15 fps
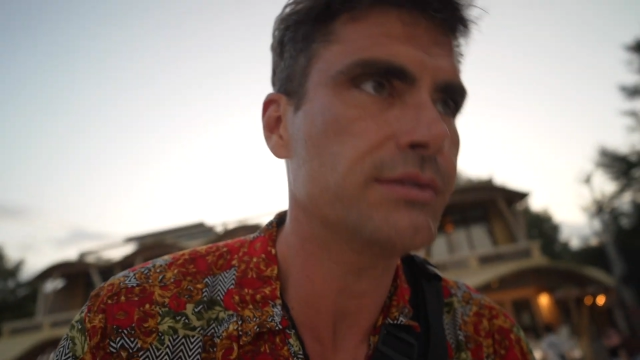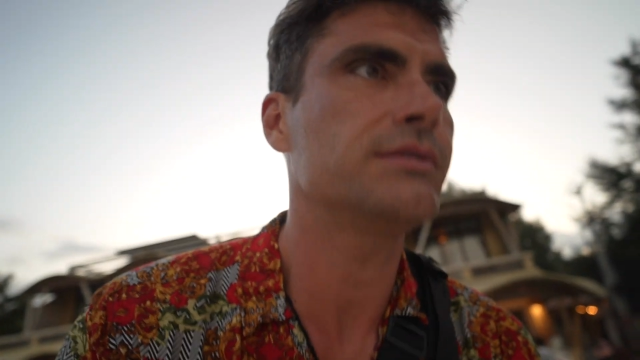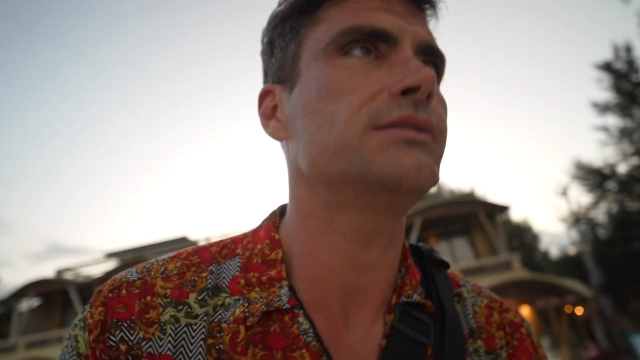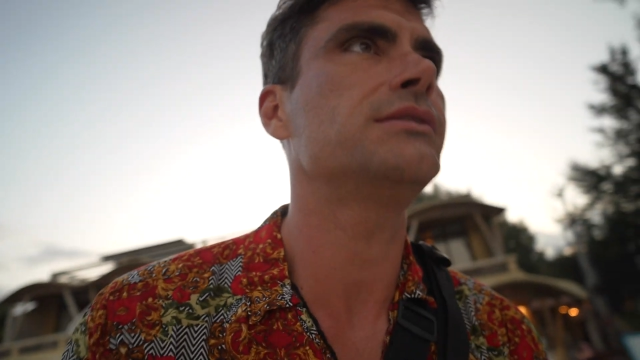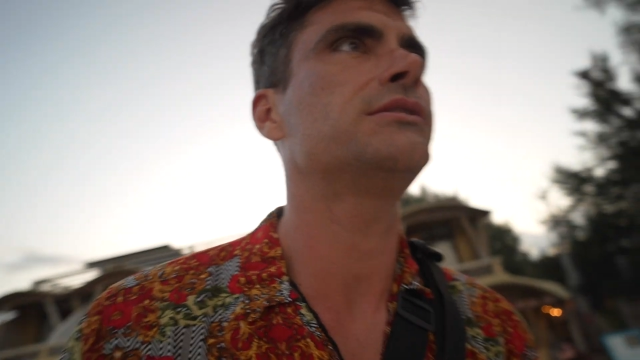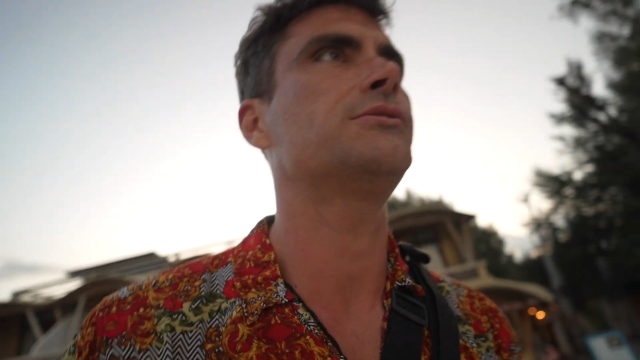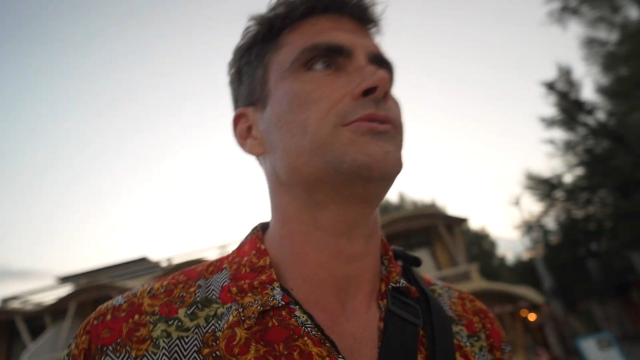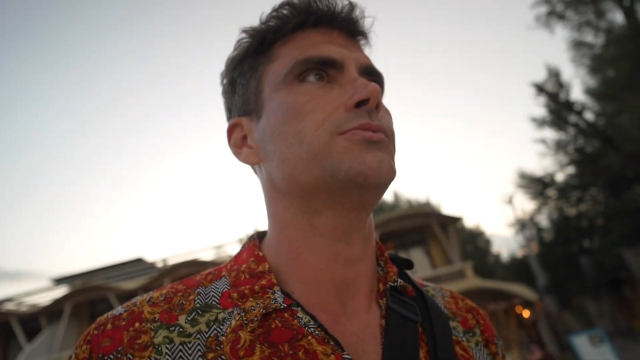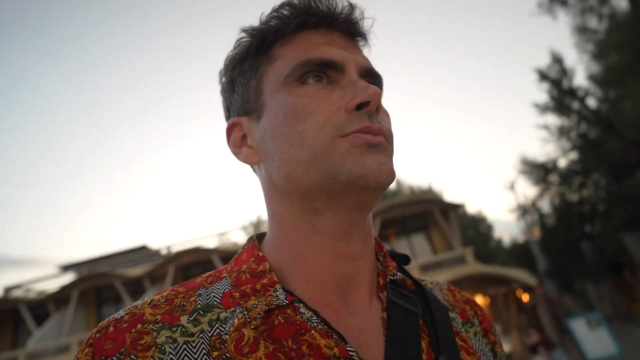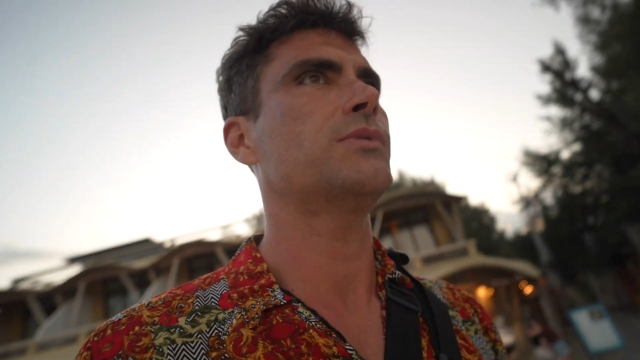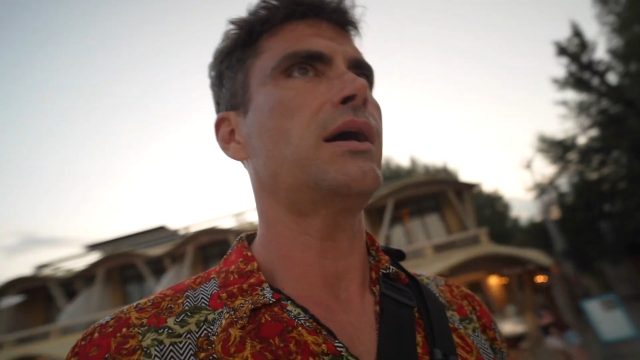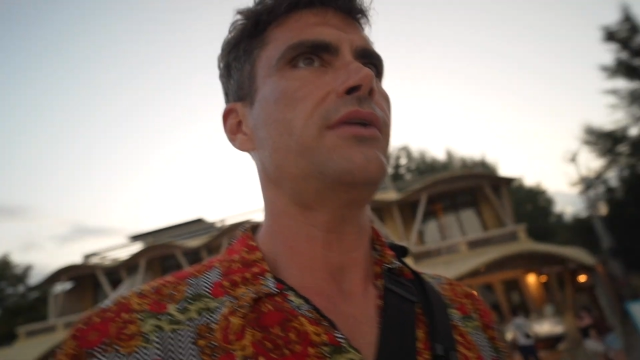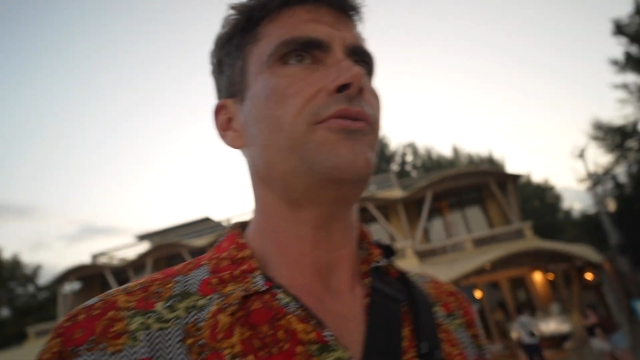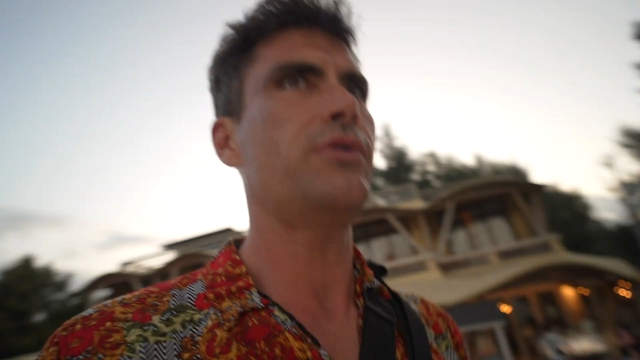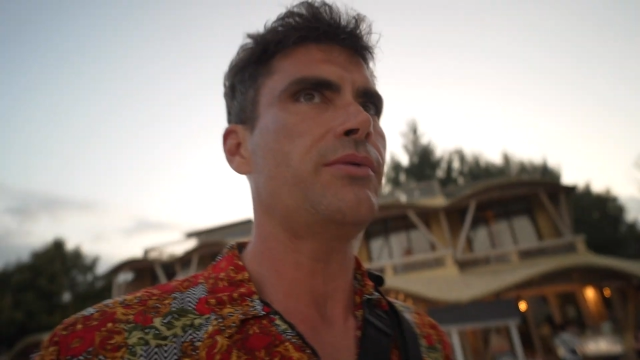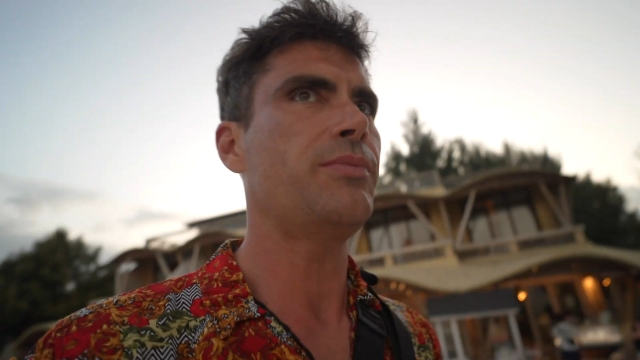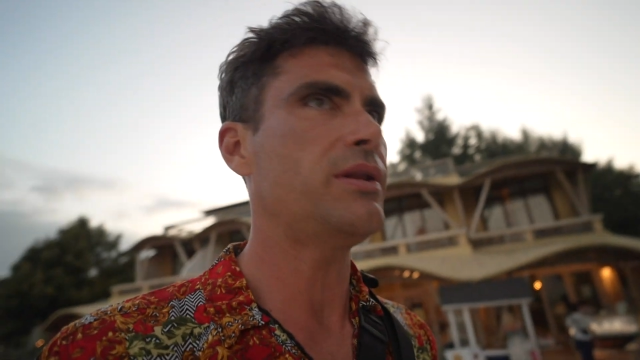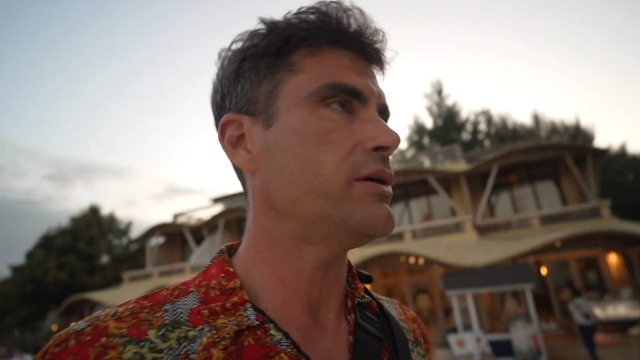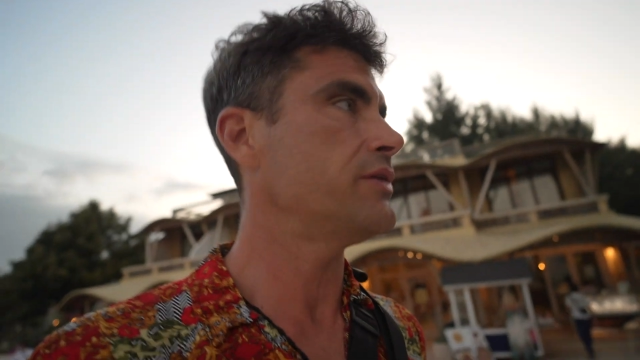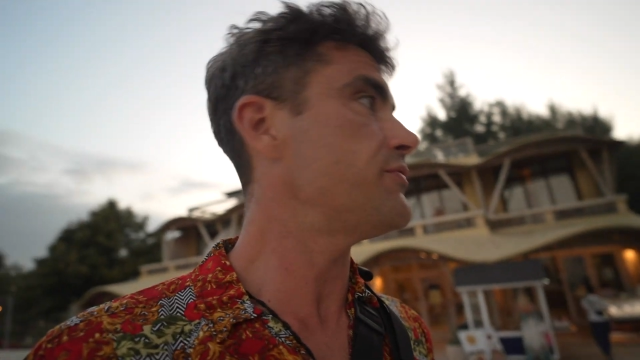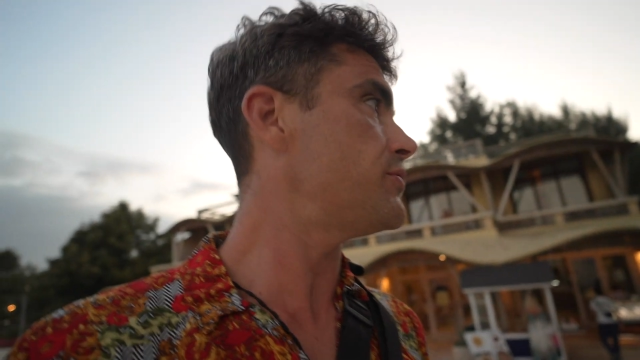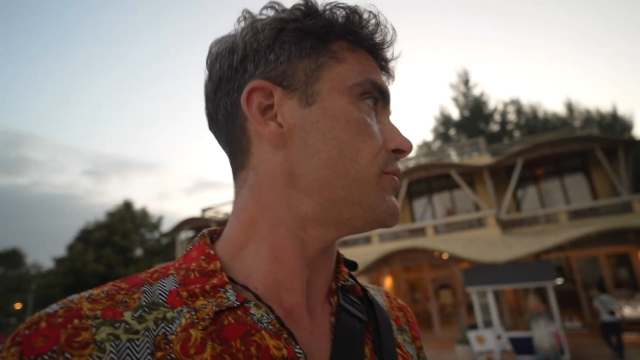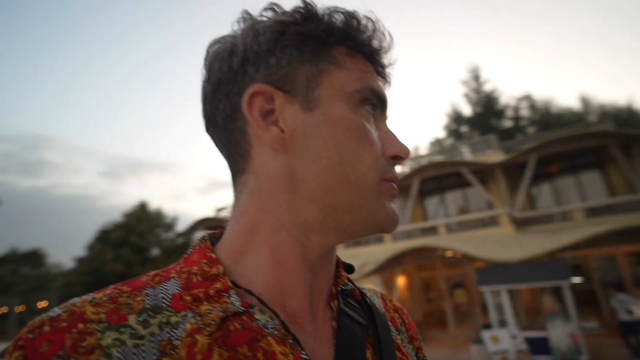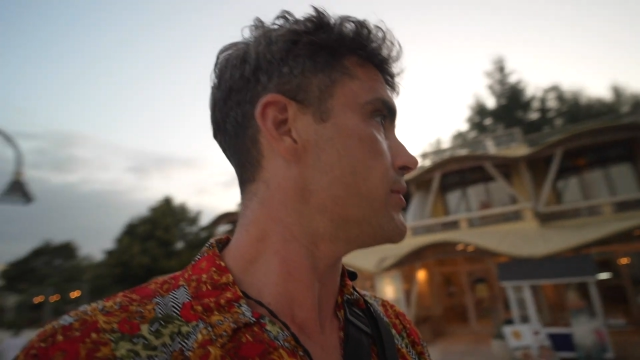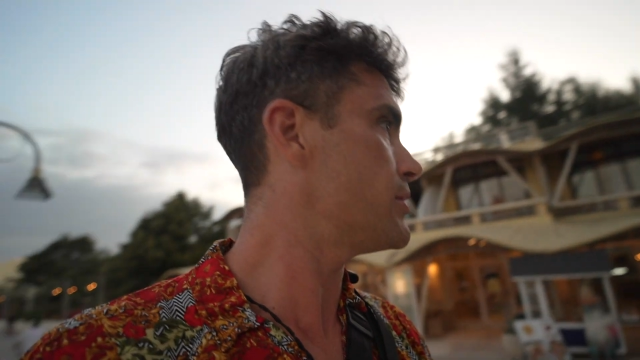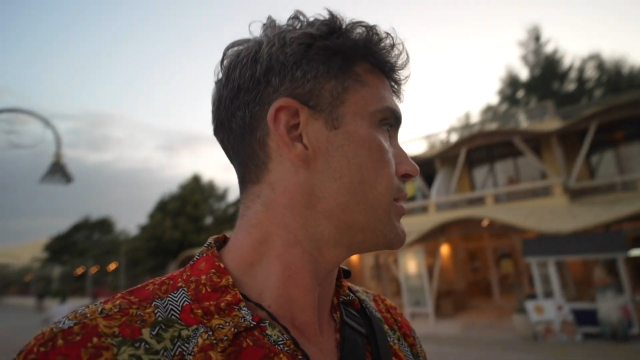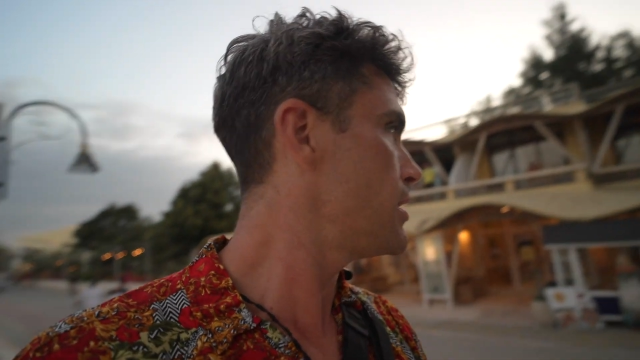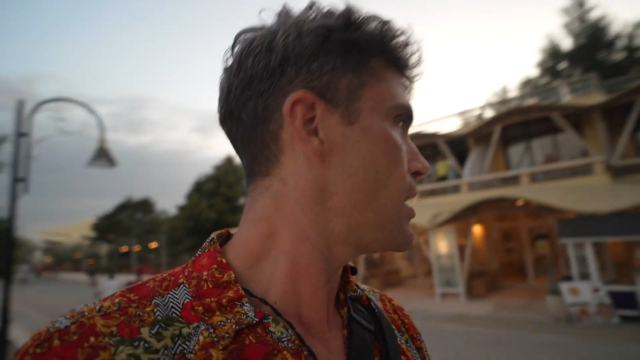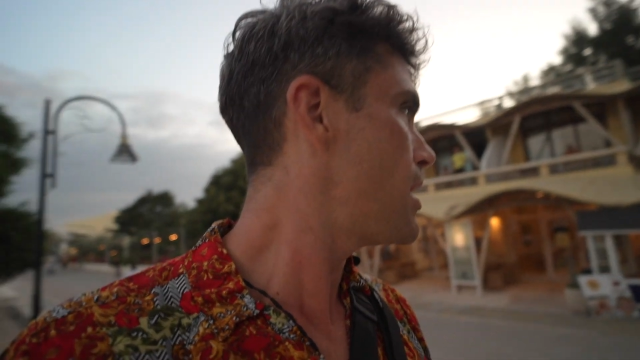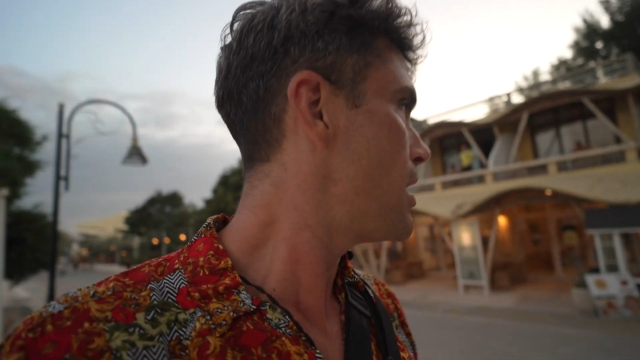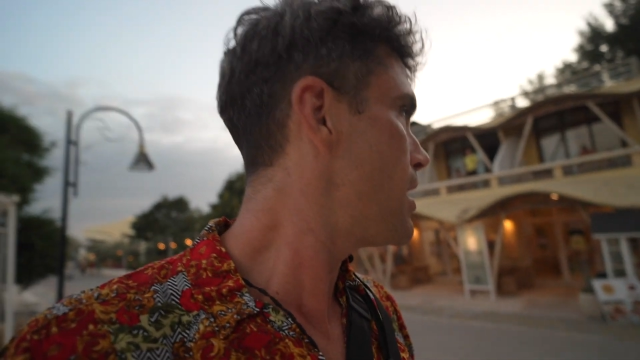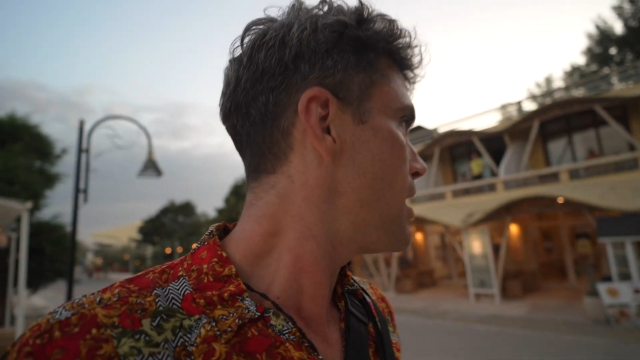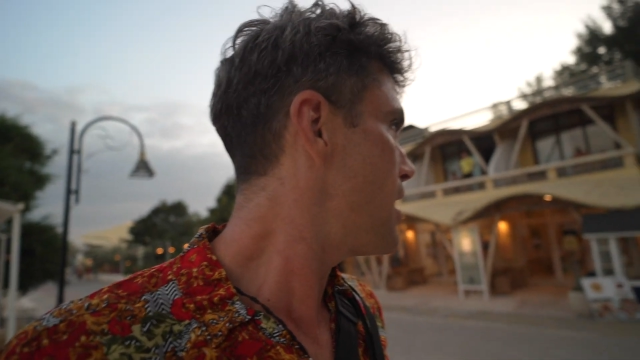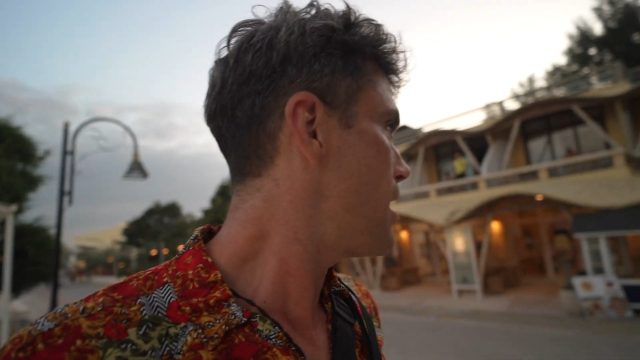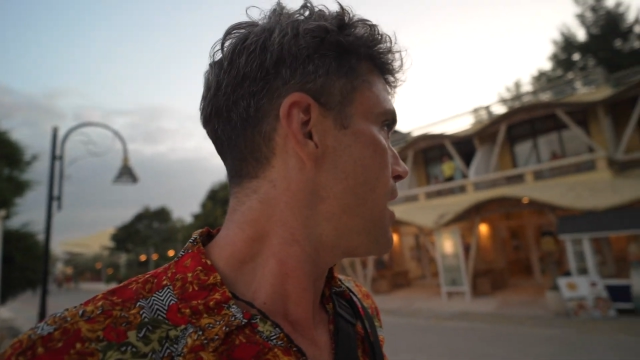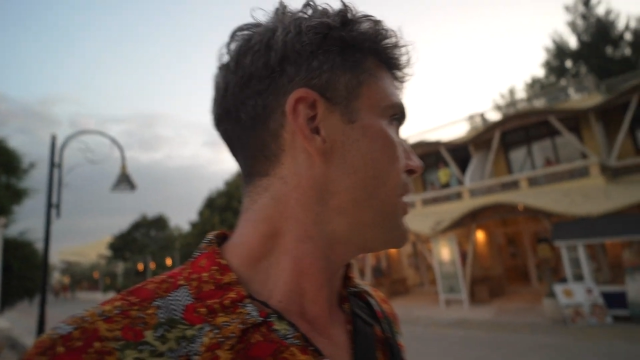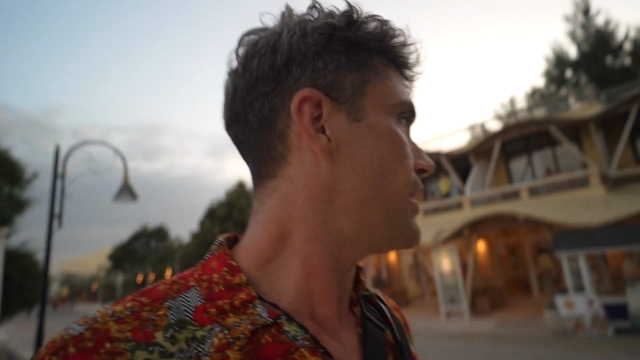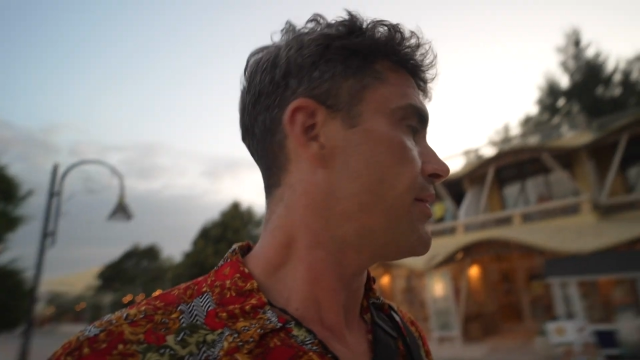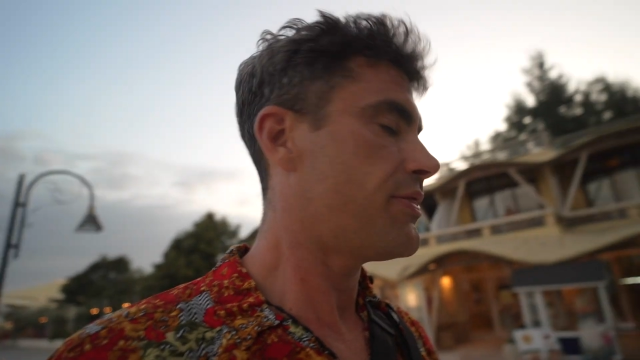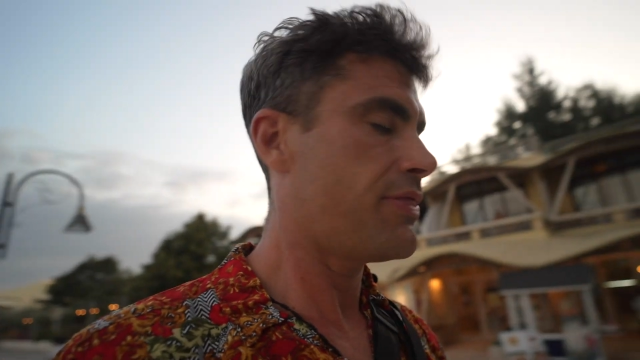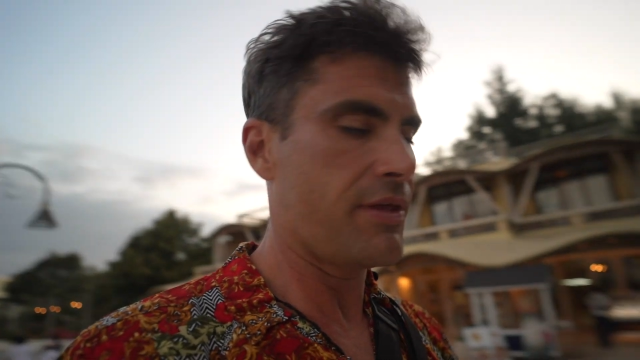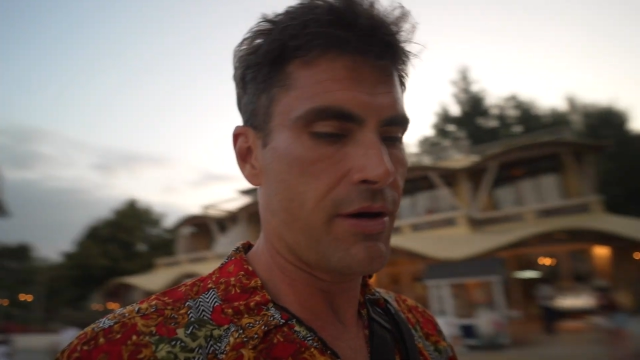it's kind of what I've been looking for, I think, the